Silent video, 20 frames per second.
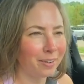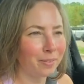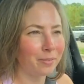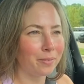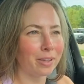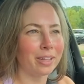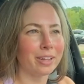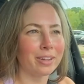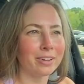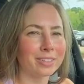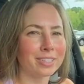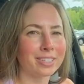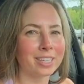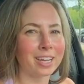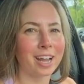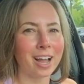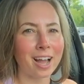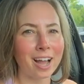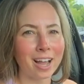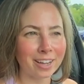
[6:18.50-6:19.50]
We are
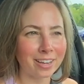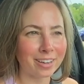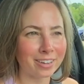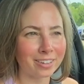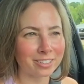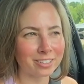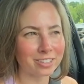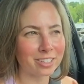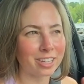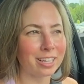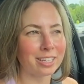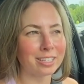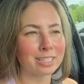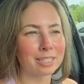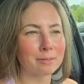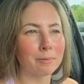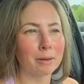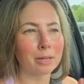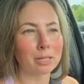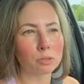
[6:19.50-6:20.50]
tired. She ate
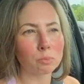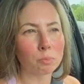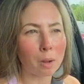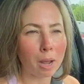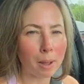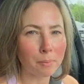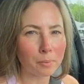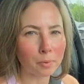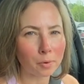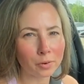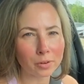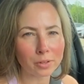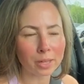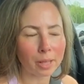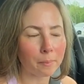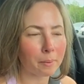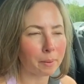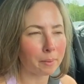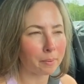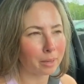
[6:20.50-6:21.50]
so much popcorn
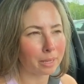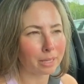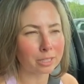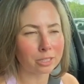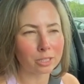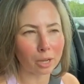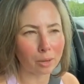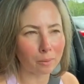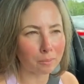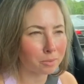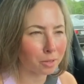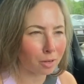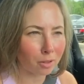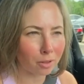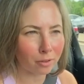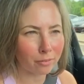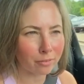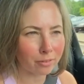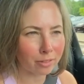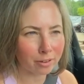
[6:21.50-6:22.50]
that people had dumped
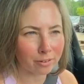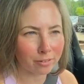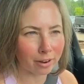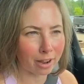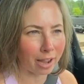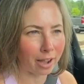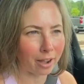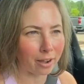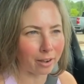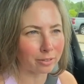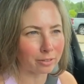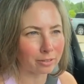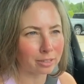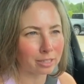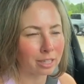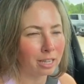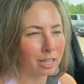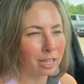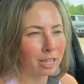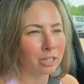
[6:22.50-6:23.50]
all over the ground.
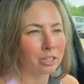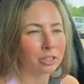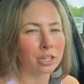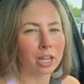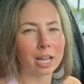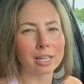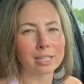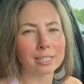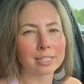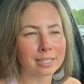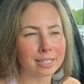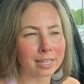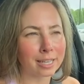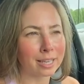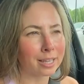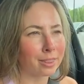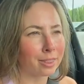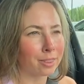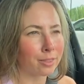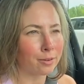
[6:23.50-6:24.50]
She got sick
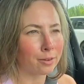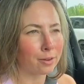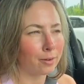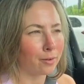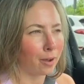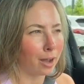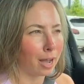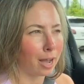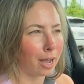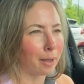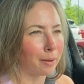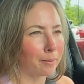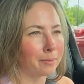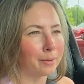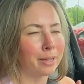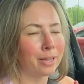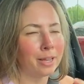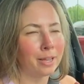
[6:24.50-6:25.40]
and threw up.